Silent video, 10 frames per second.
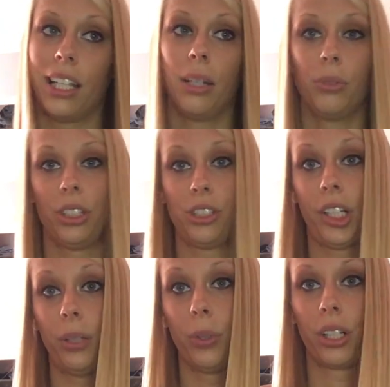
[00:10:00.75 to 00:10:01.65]
and I'm really
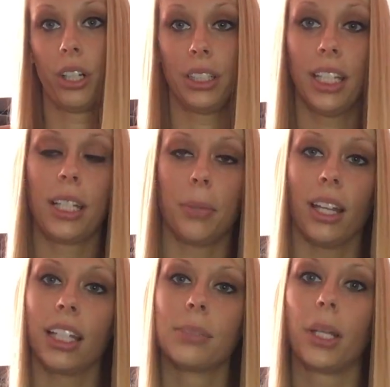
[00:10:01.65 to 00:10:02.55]
trying to work on getting my
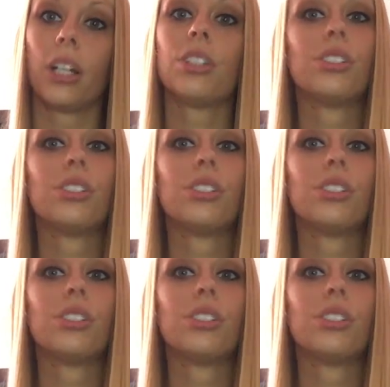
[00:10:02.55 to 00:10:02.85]
legs better,